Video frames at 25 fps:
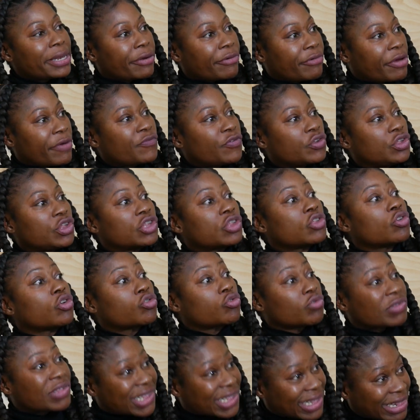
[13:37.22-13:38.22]
the refugees not
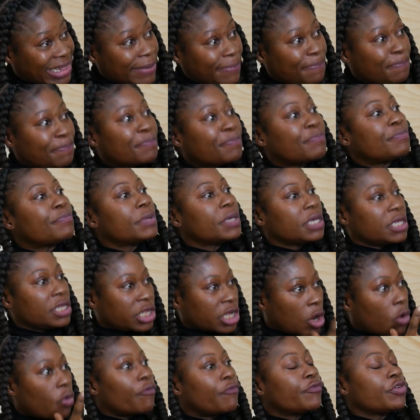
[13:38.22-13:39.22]
to sleep in
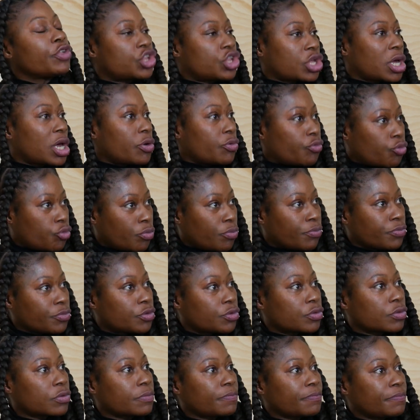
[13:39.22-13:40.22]
their official
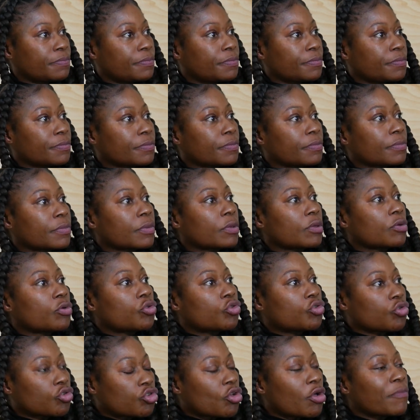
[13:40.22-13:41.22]
rooms.
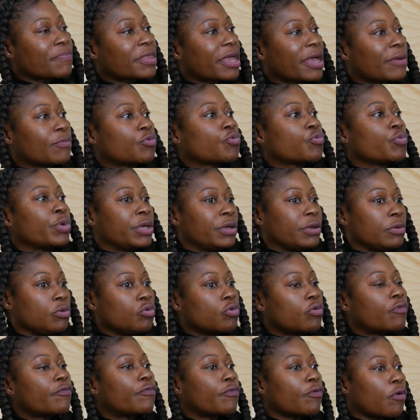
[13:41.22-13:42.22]
So sometimes we
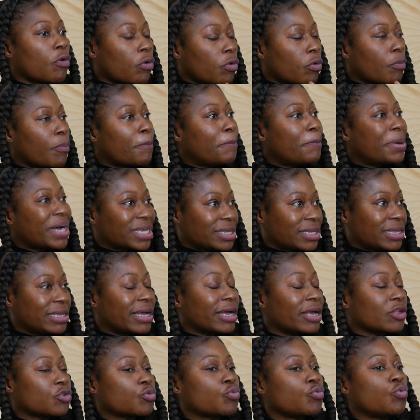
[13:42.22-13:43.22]
look for
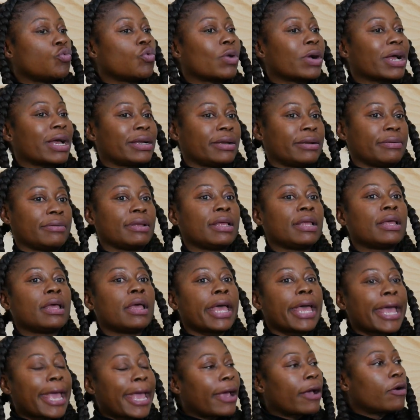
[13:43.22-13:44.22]
partners who can
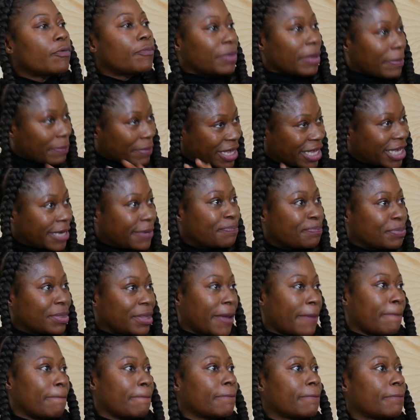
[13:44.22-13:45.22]
help them keep
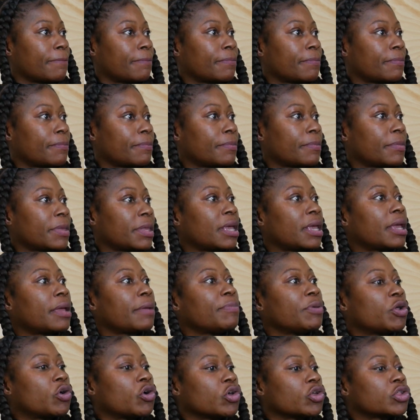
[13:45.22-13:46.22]
them.
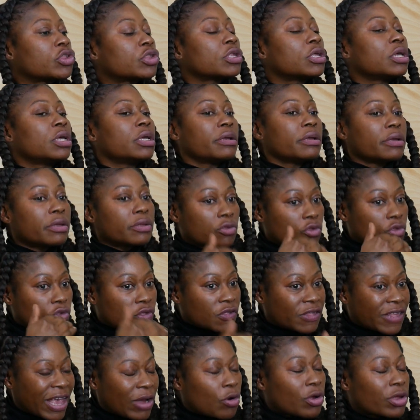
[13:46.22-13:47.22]
Because
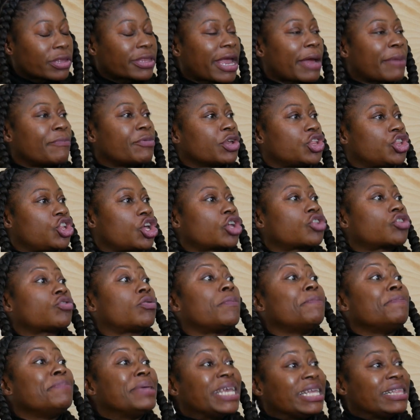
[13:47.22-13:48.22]
second time
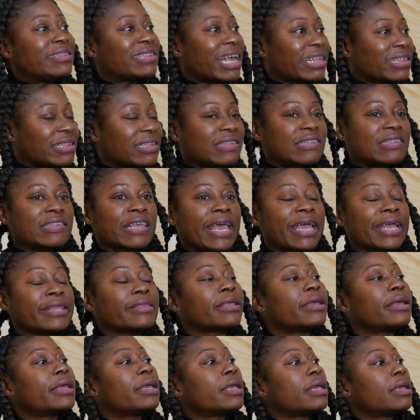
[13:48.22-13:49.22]
rejection means, as he
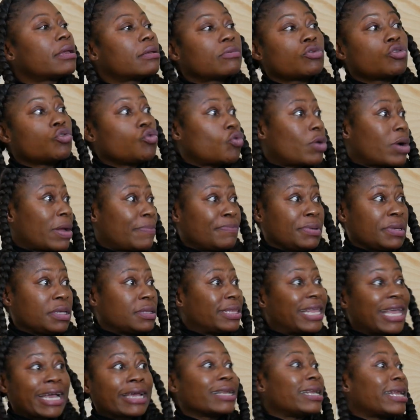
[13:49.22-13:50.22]
said, you can be
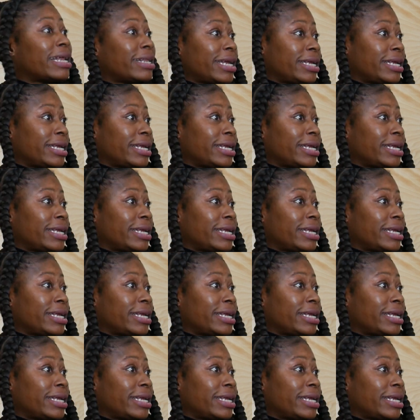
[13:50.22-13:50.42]
taken at